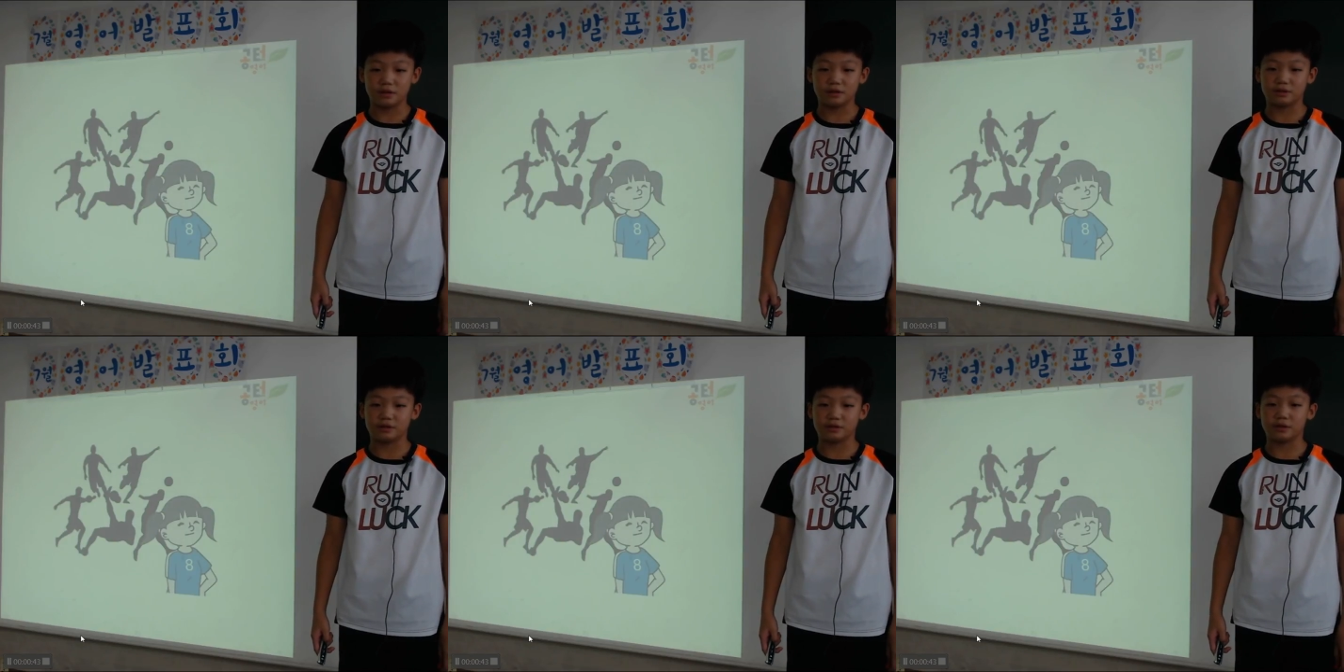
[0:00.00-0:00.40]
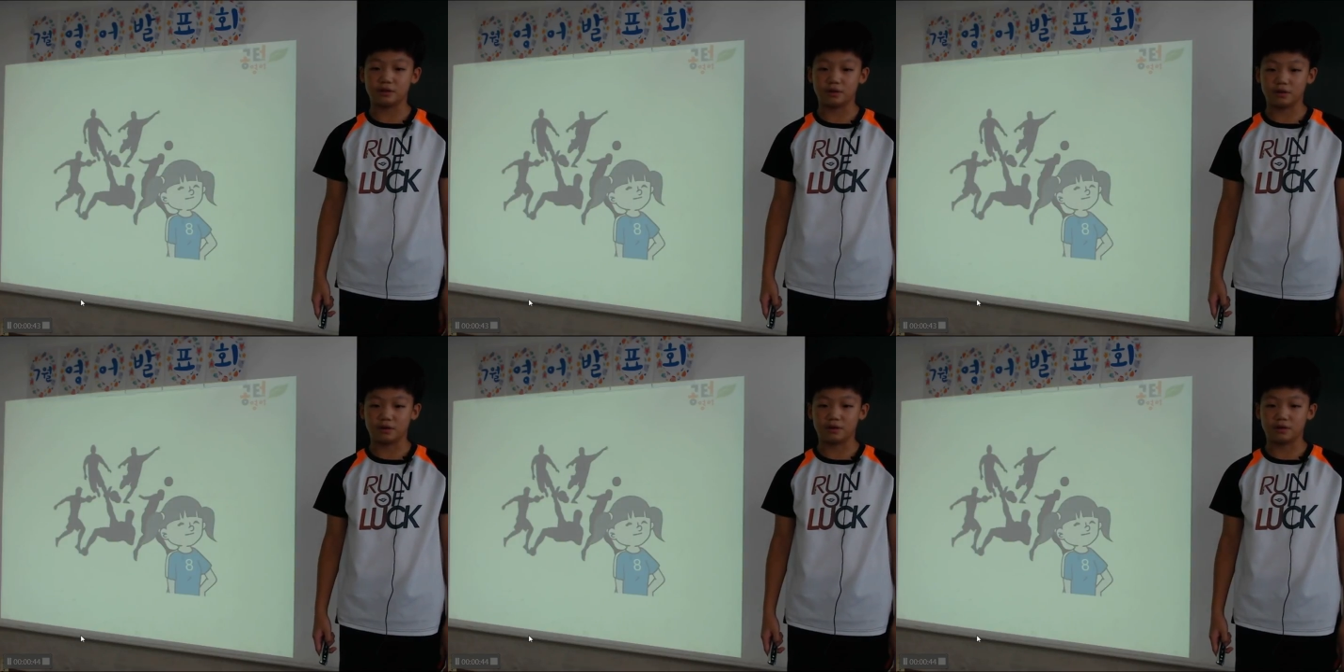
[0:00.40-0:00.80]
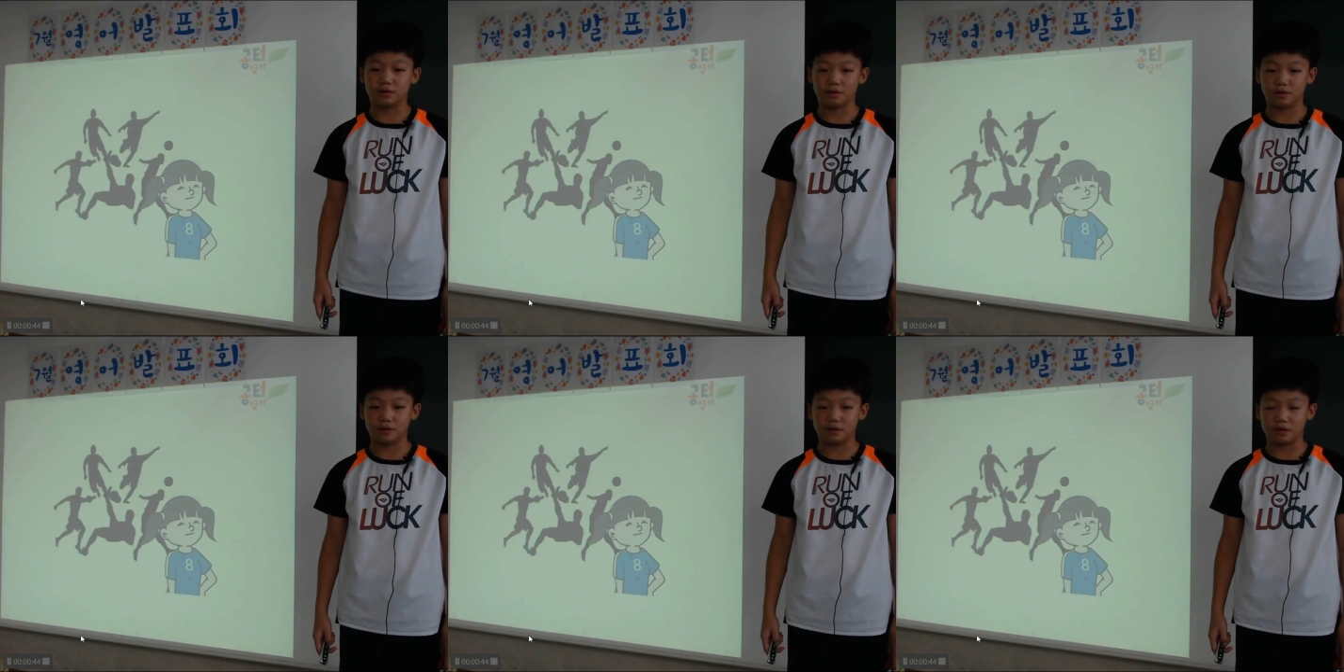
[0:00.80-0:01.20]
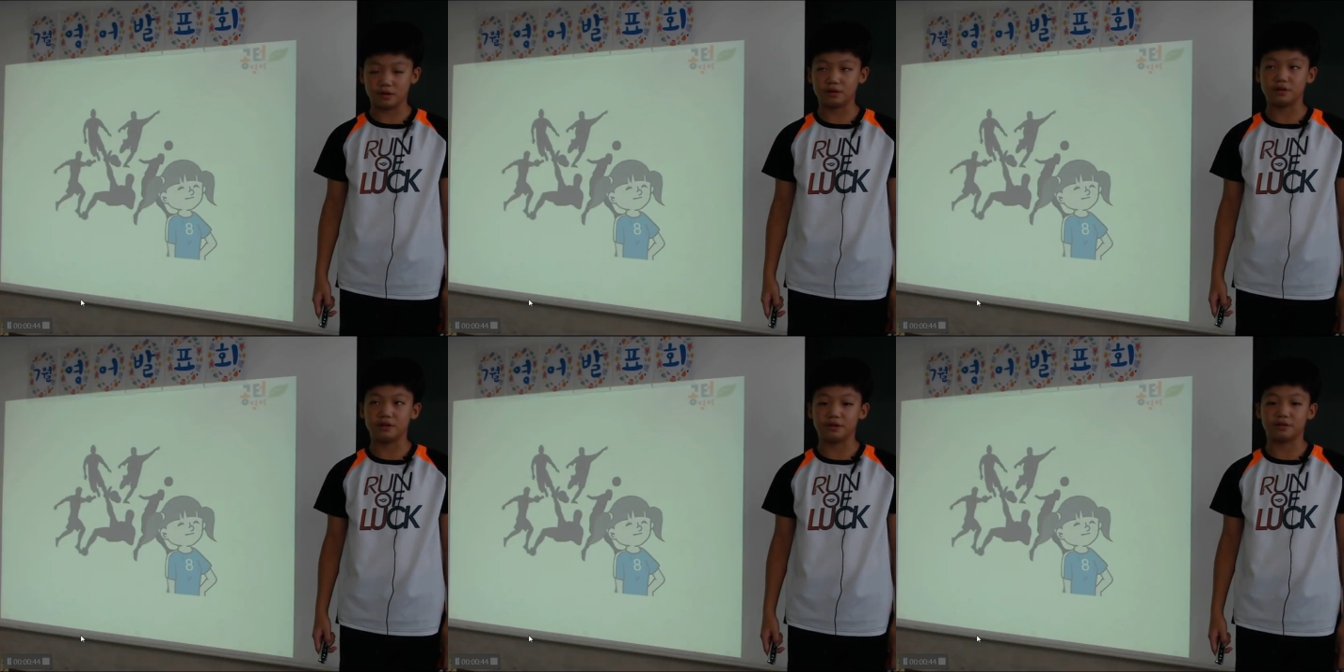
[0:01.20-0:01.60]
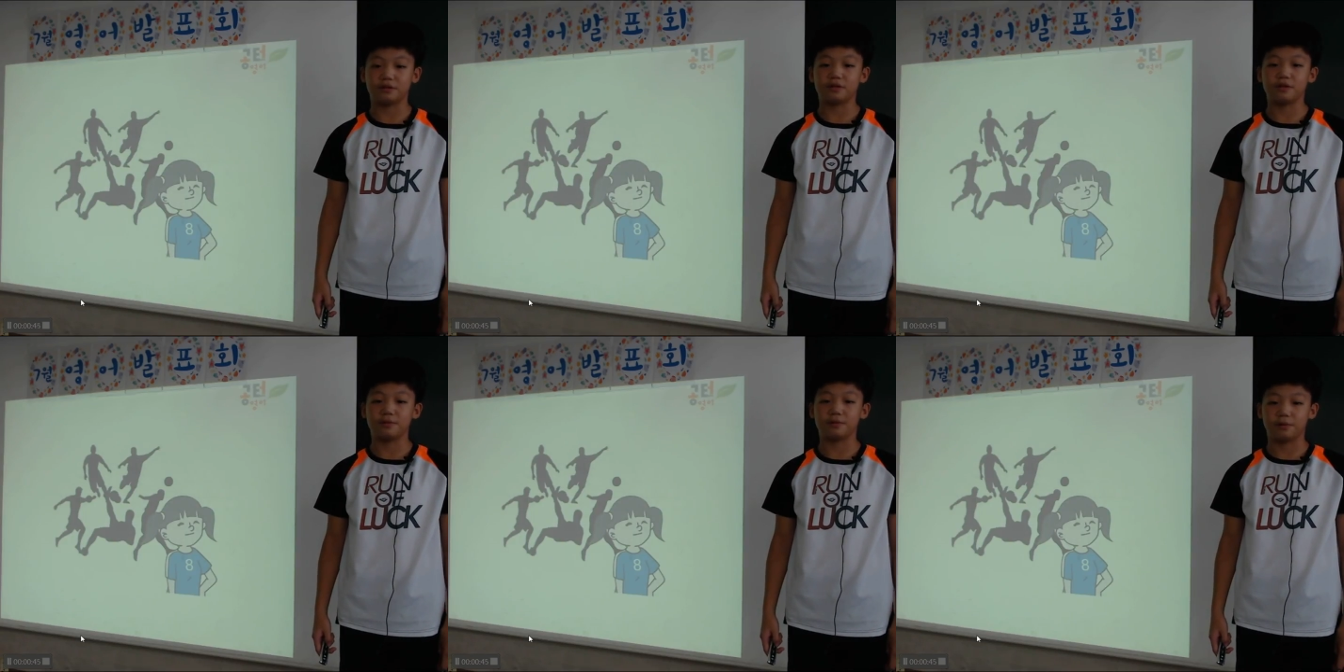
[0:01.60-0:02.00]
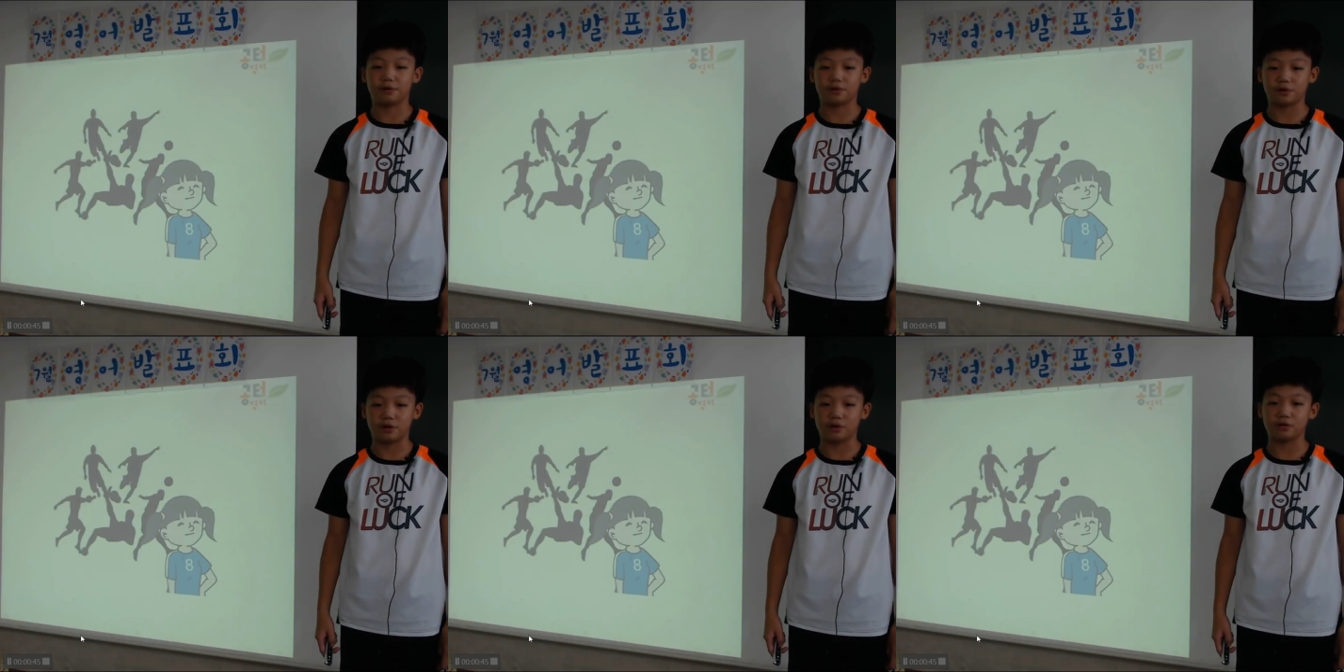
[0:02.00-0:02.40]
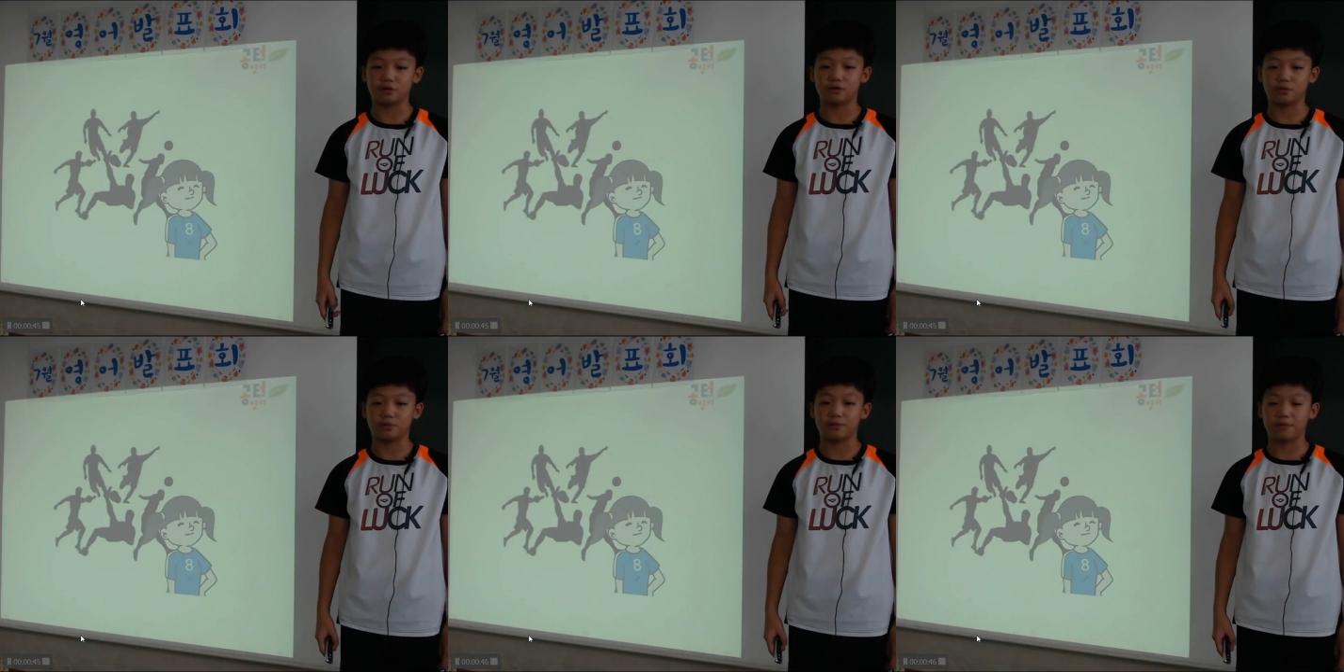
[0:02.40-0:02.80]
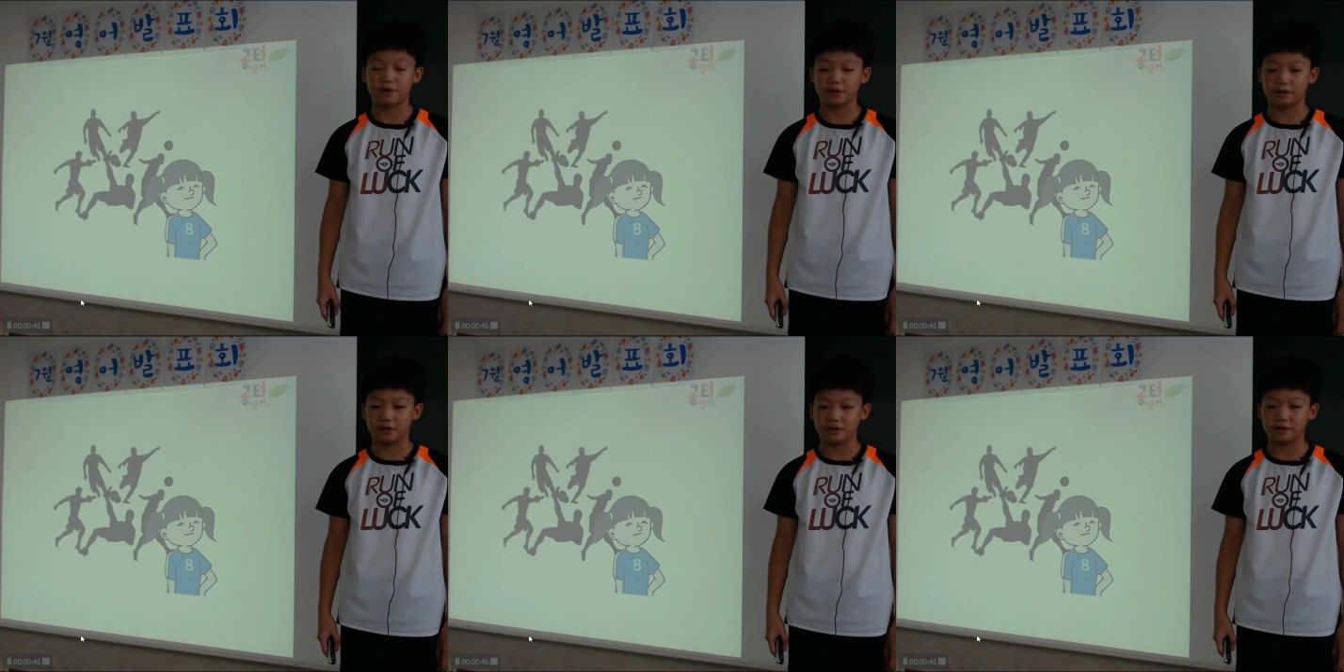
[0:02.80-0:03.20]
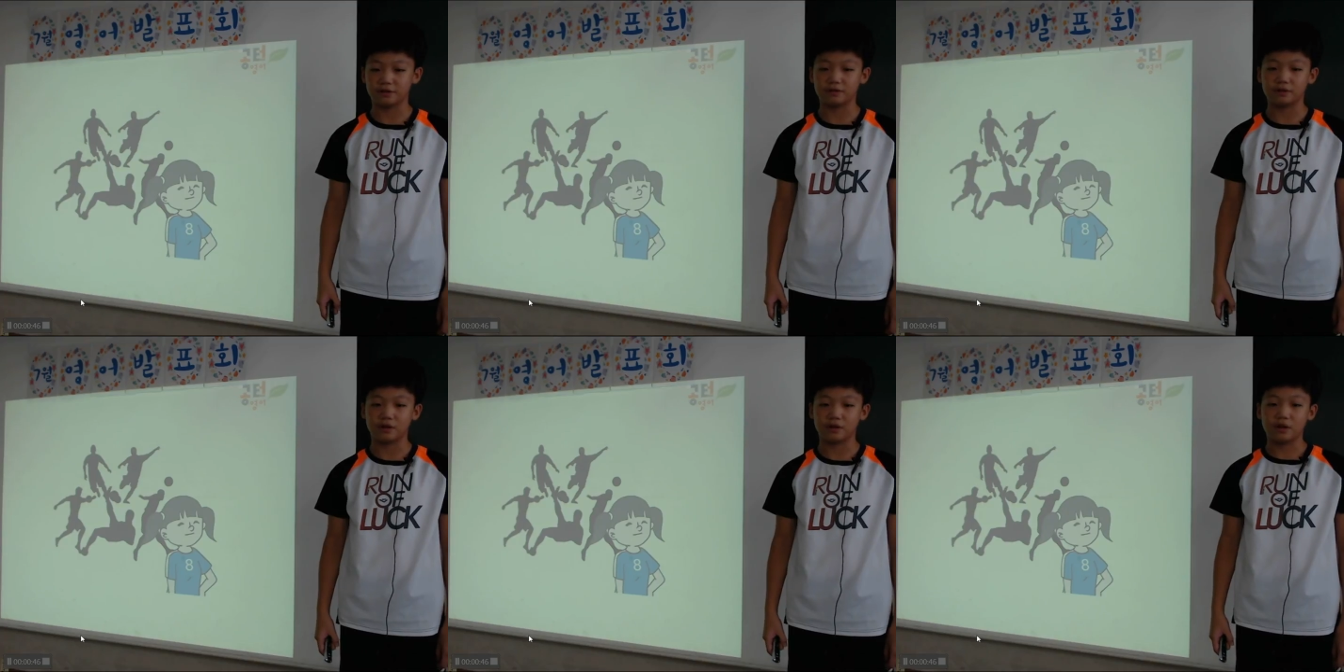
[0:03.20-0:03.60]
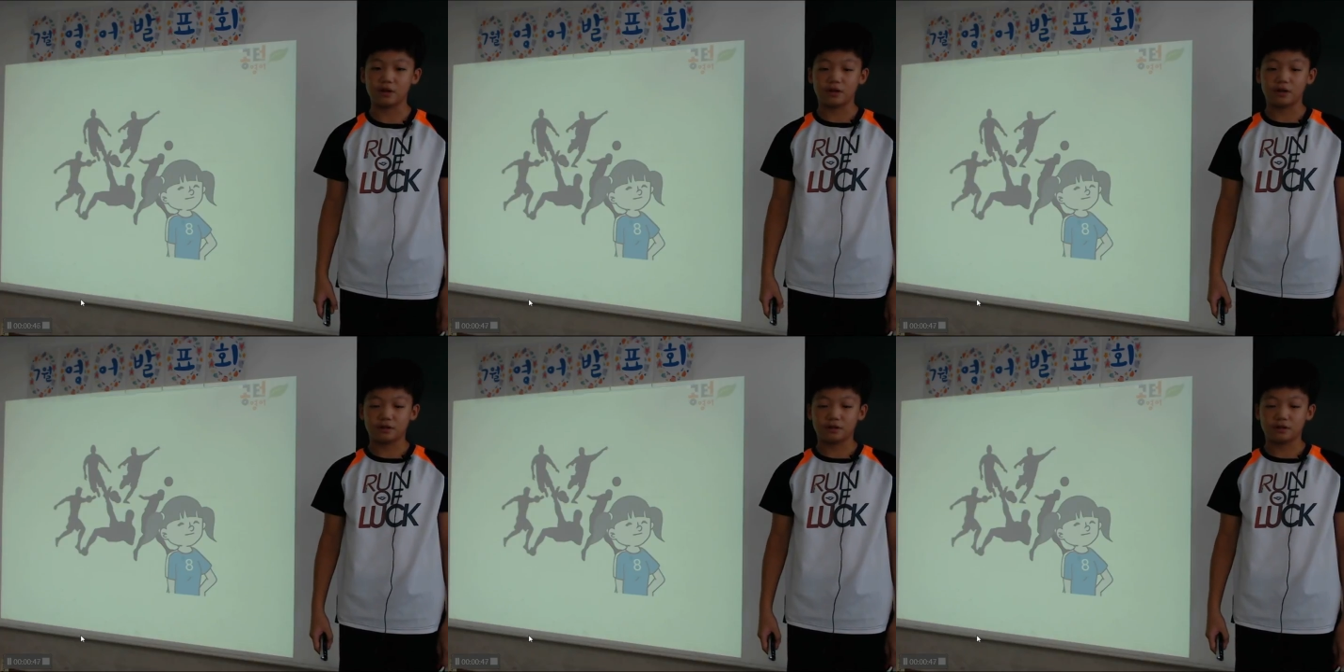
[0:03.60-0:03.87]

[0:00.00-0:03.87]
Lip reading: It is important to practice